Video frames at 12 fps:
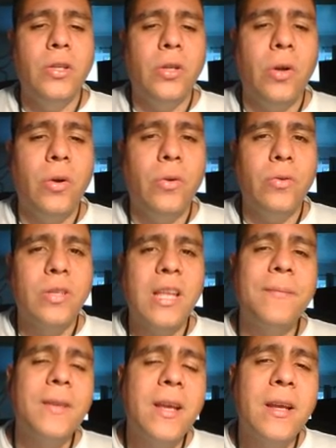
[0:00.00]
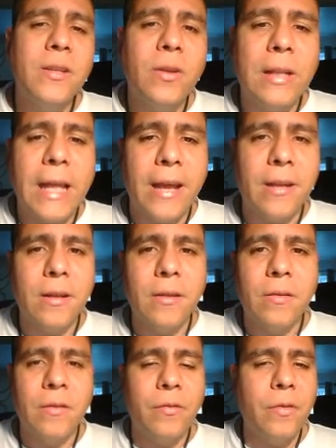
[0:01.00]
So same thing is online.
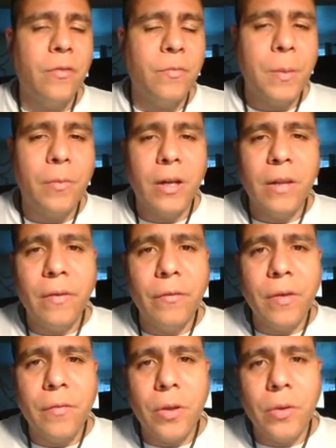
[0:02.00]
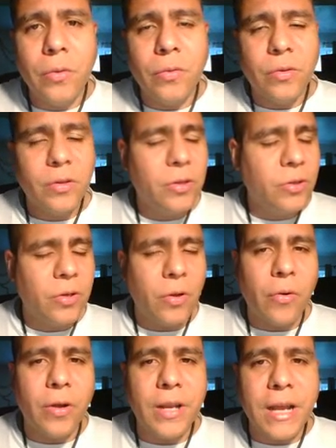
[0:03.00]
If people are leaving reviews, just
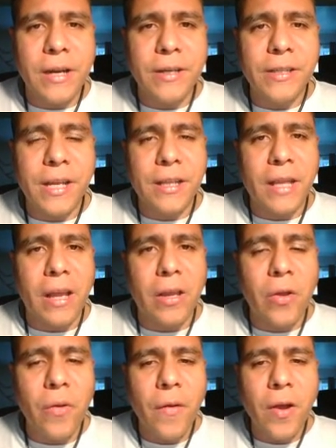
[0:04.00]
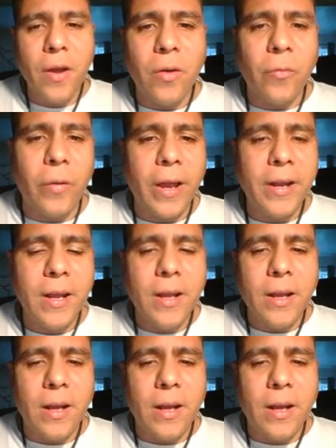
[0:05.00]
go in there and say thank you, right?